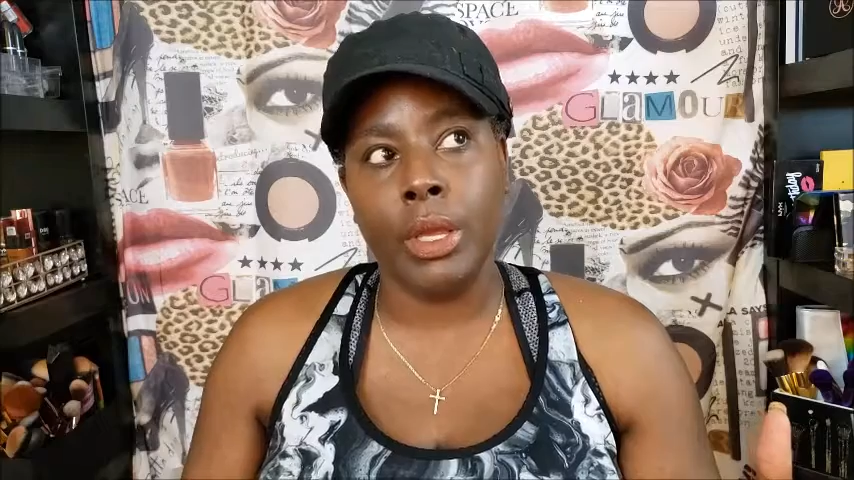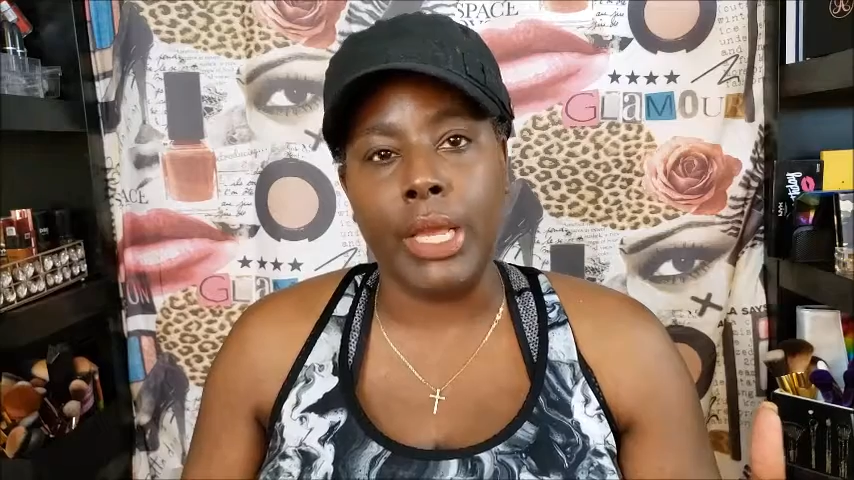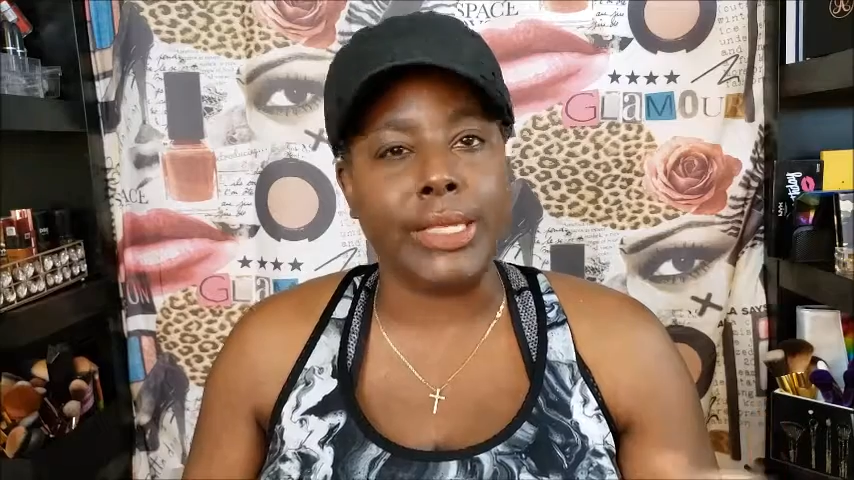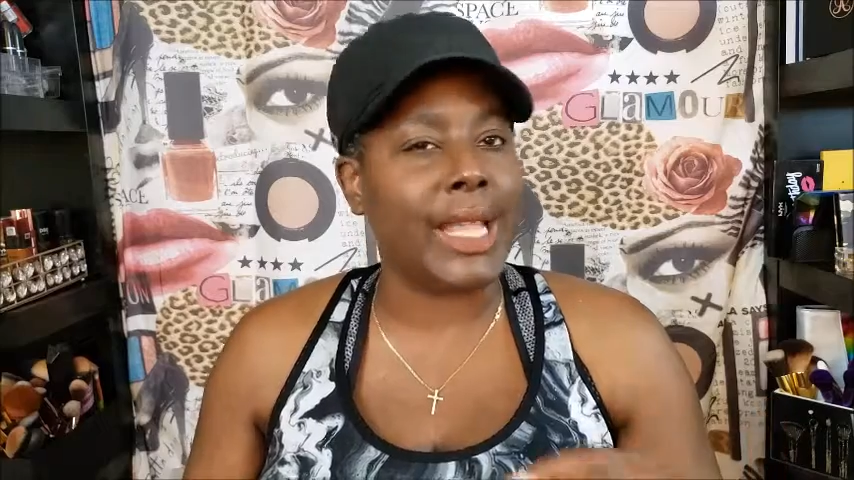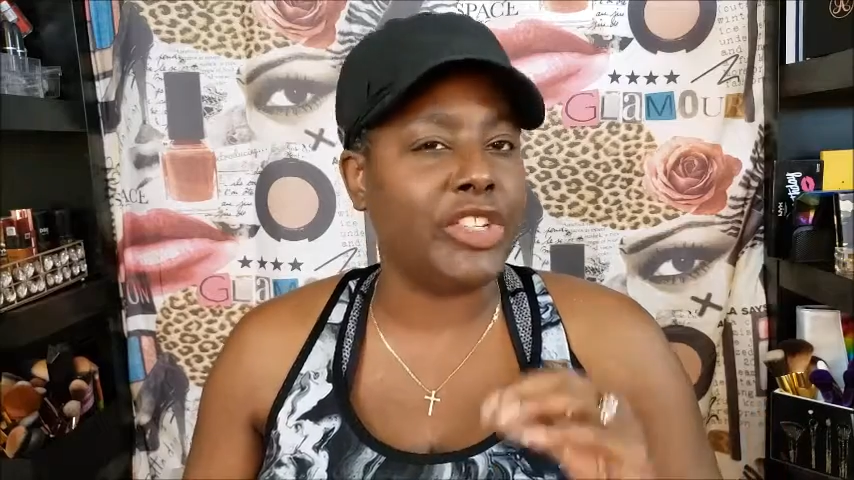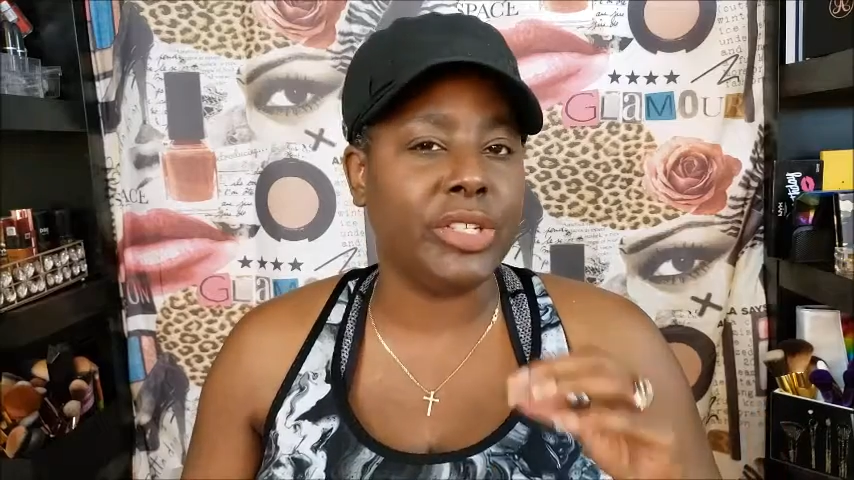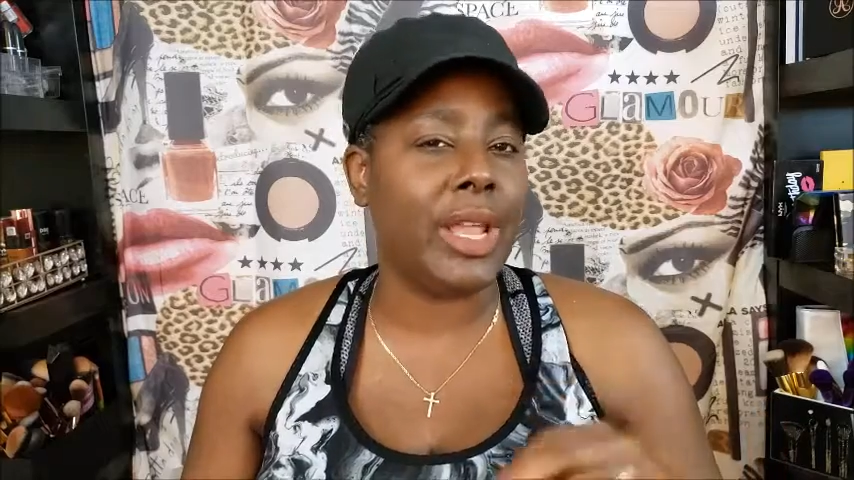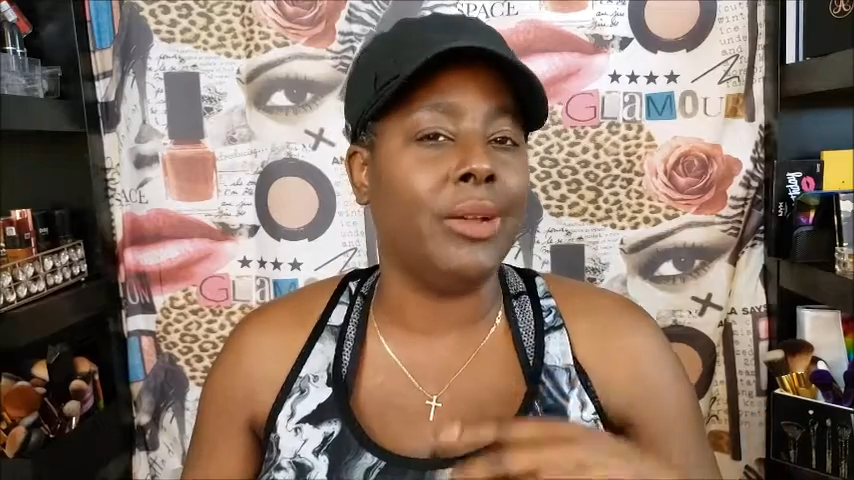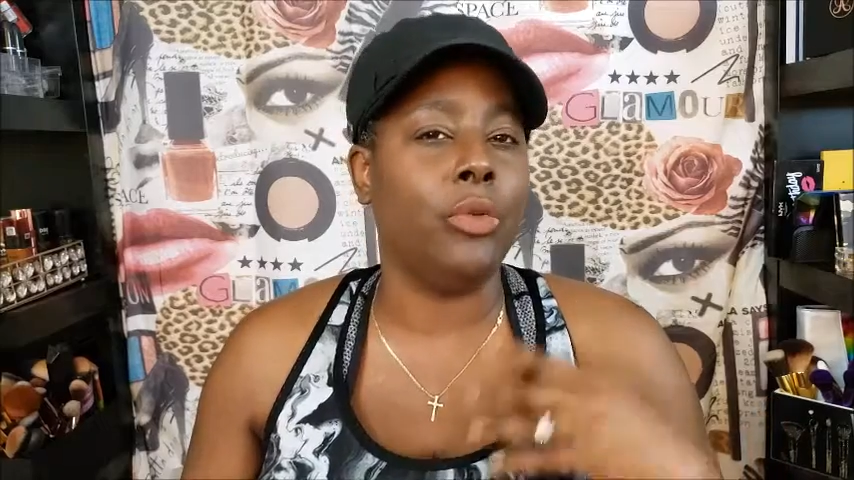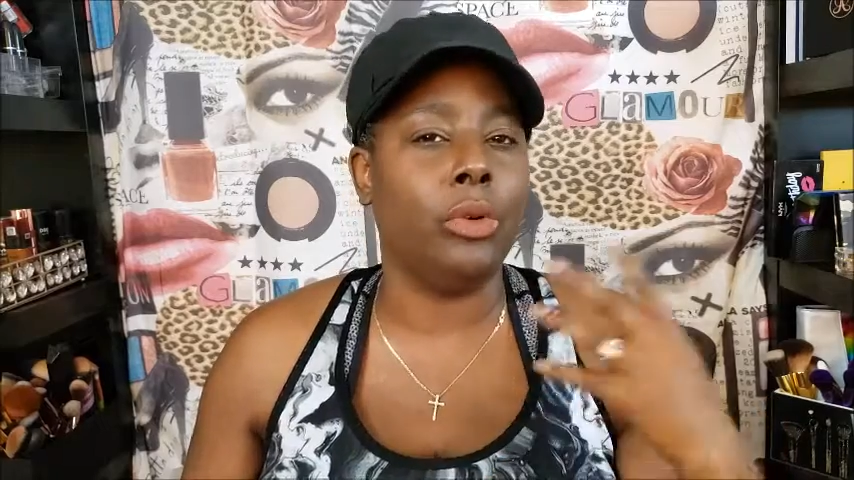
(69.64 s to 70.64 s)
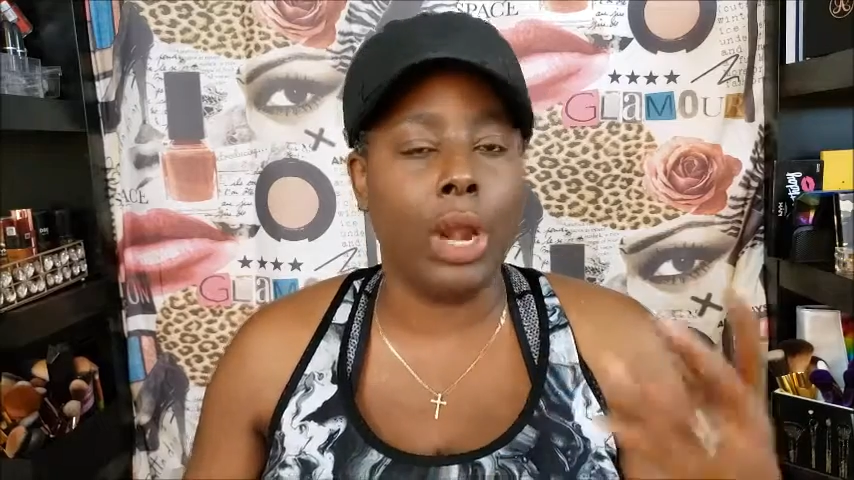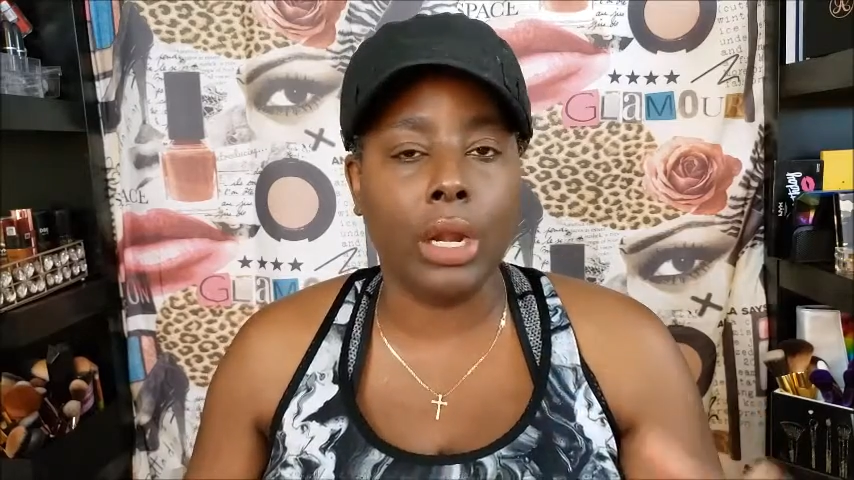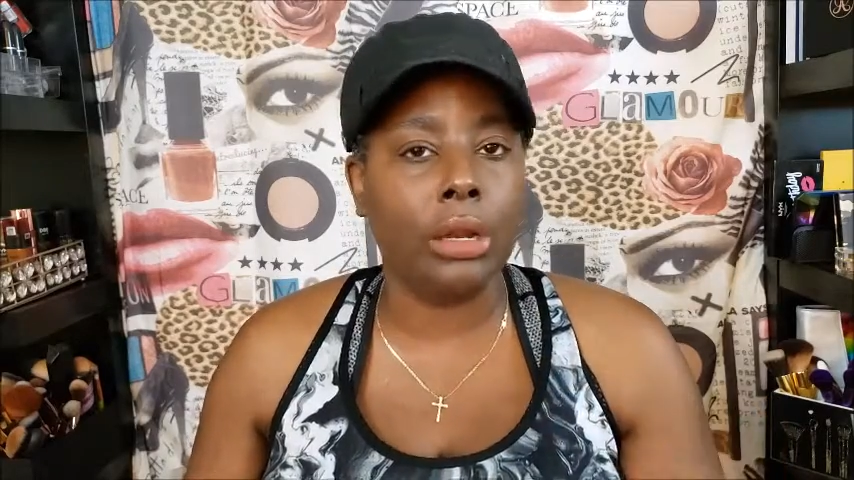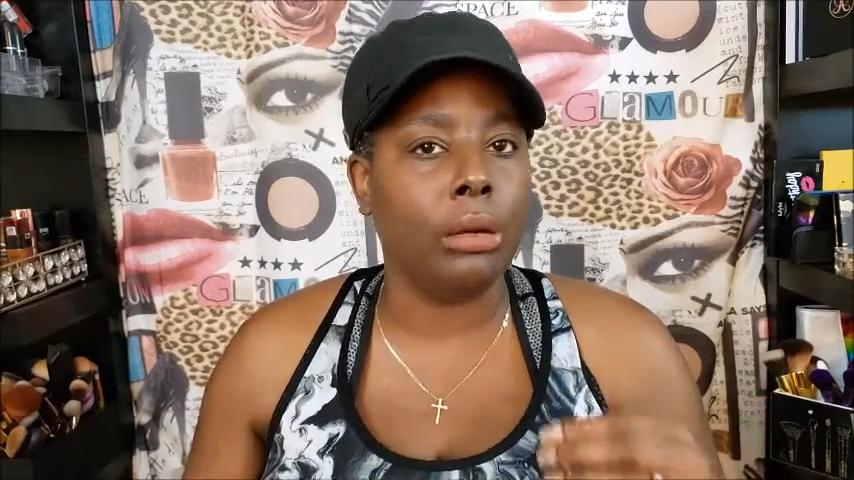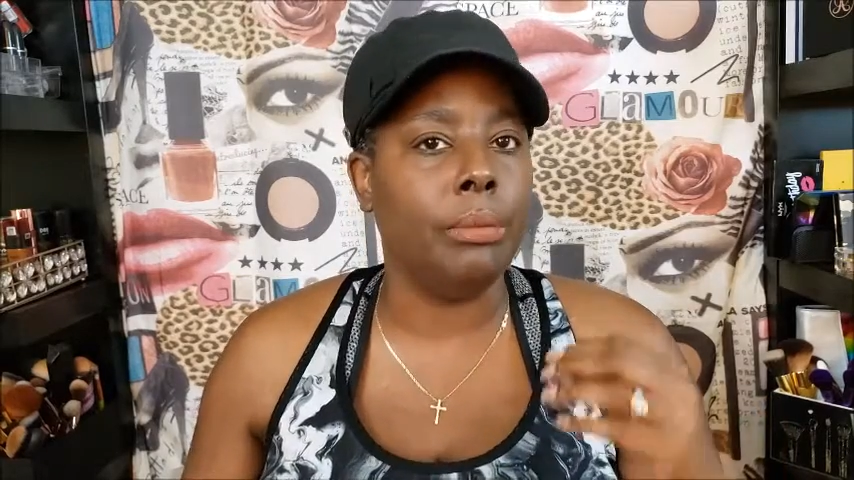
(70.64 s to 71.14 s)
it's not just like a
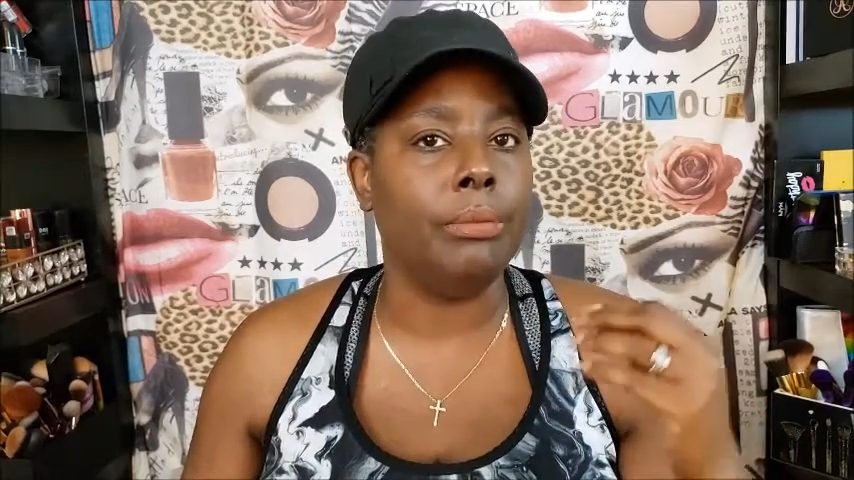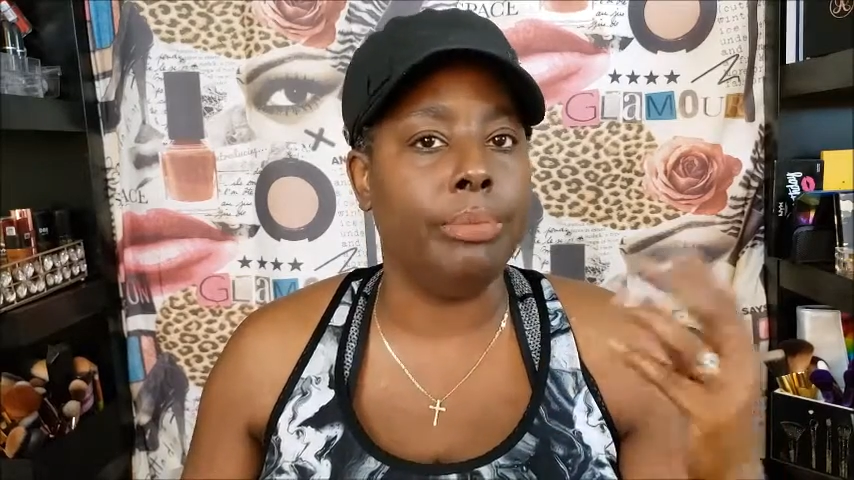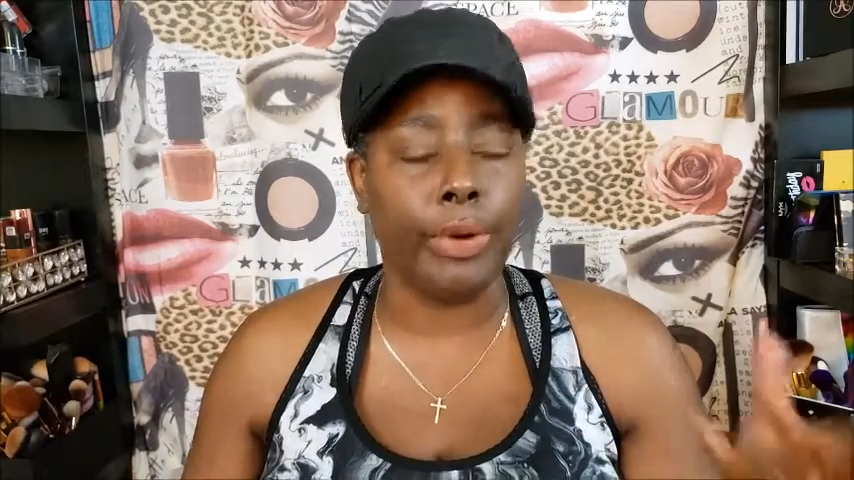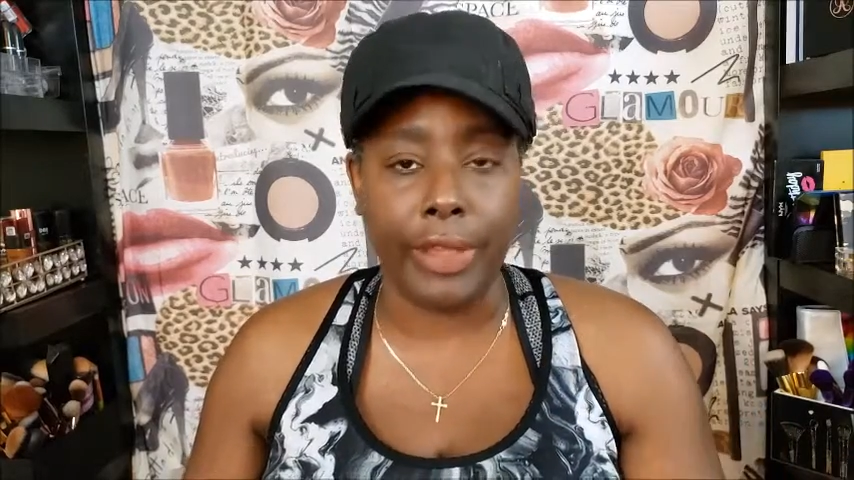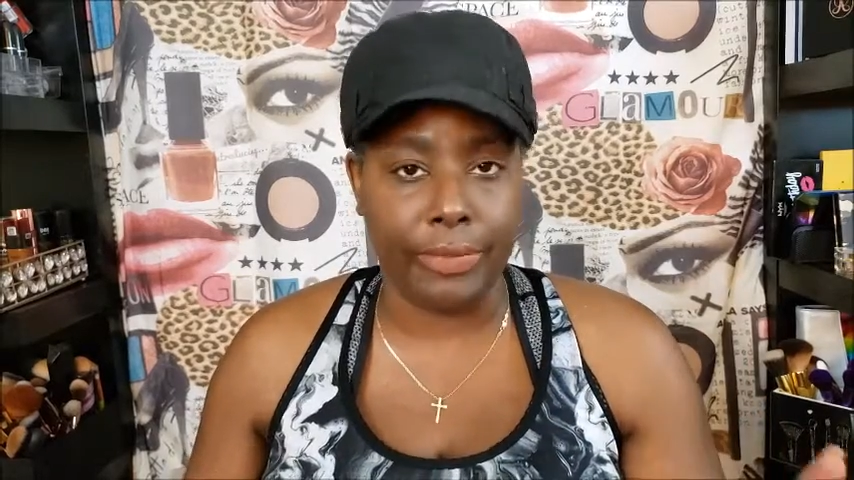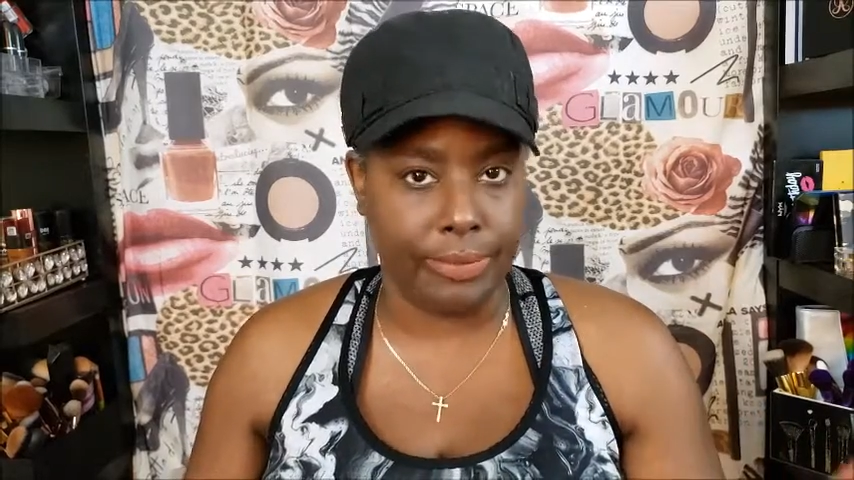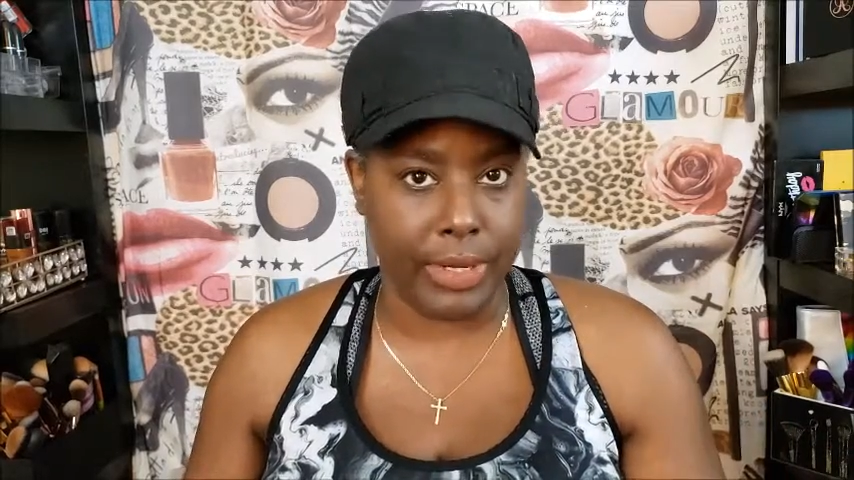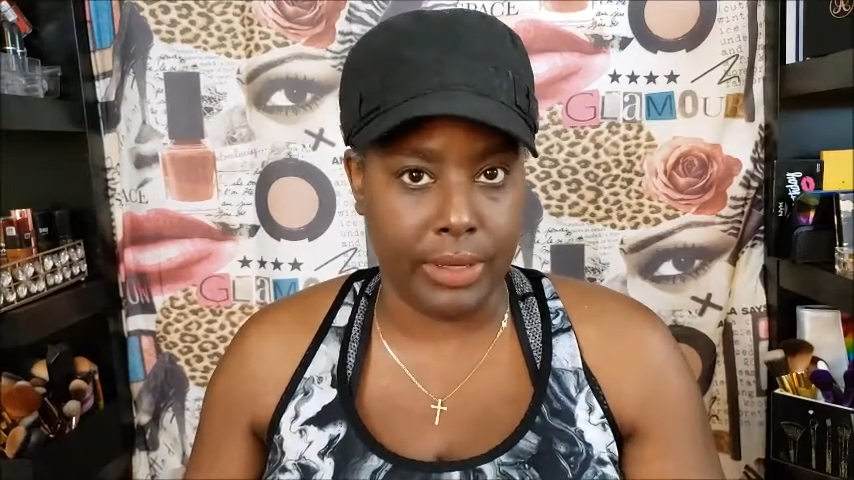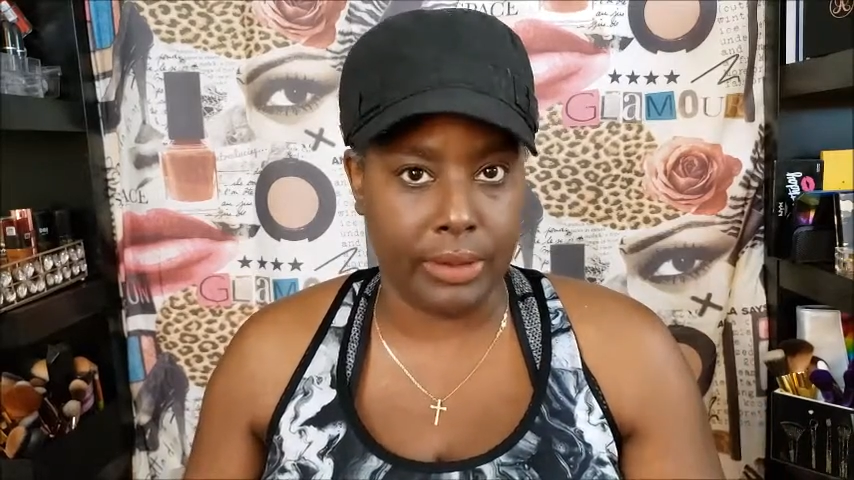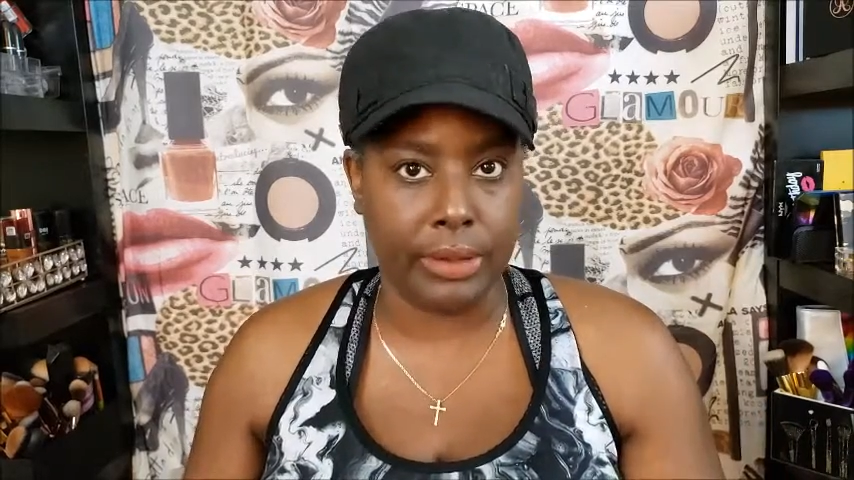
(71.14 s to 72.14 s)
regular breath mint.